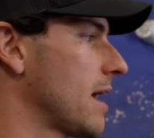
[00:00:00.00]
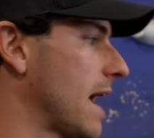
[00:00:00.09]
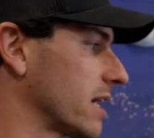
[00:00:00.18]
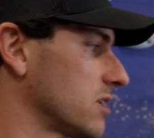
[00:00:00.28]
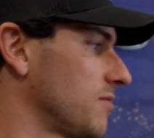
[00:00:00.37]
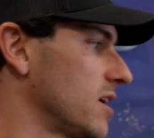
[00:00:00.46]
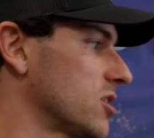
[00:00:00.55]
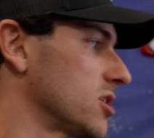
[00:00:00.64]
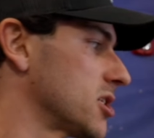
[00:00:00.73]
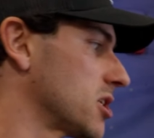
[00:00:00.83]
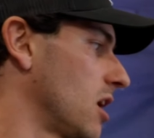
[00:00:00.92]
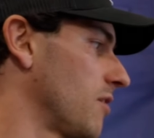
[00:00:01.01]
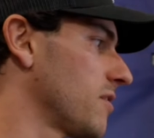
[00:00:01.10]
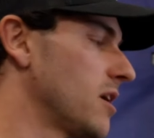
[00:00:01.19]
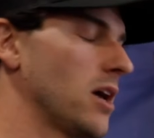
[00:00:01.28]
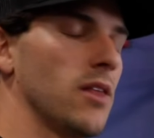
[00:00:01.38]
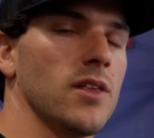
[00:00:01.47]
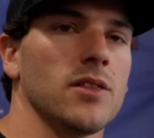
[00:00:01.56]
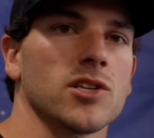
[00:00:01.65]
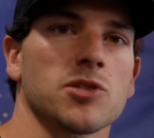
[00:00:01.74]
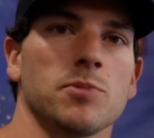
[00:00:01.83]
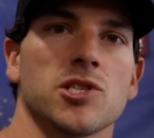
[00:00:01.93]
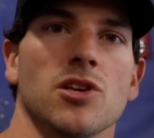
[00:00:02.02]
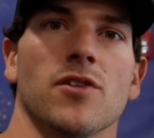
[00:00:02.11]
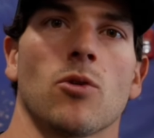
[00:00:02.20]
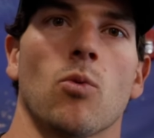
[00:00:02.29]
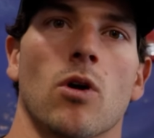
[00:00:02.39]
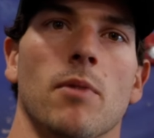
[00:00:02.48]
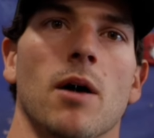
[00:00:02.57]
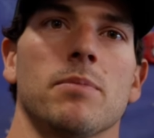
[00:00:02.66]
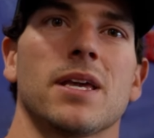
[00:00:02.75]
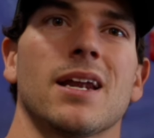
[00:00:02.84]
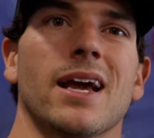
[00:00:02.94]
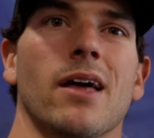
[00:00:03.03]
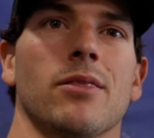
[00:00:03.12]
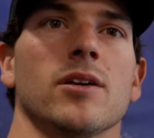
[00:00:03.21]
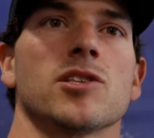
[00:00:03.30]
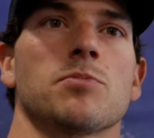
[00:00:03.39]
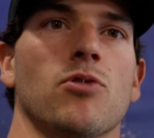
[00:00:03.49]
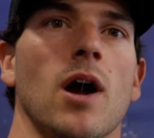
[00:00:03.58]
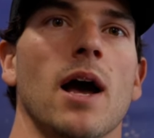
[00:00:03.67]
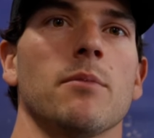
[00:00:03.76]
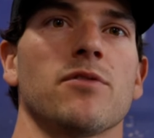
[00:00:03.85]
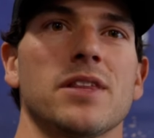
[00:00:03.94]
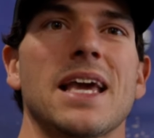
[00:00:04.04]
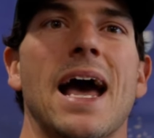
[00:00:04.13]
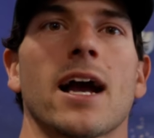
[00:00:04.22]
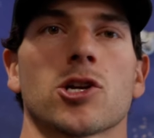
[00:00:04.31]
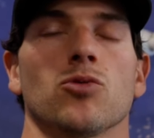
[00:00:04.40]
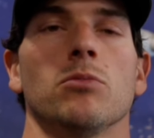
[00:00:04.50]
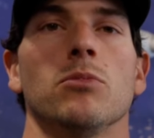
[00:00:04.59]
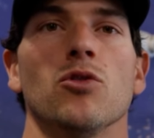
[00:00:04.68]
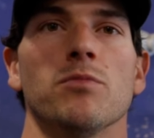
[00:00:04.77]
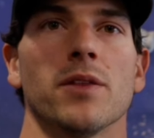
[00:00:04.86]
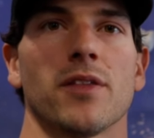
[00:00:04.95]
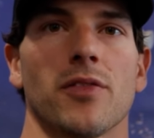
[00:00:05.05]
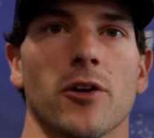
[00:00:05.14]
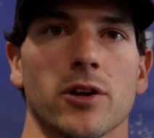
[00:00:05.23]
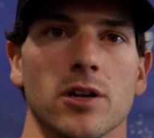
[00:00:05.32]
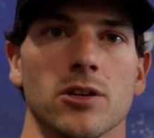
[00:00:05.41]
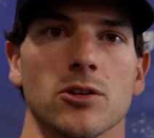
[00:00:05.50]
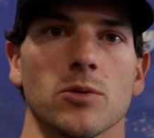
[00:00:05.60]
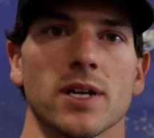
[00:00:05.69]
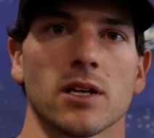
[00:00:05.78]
activation stuff, and then the specific warm-up, getting athletes primed for the actual movement that they're gonna do in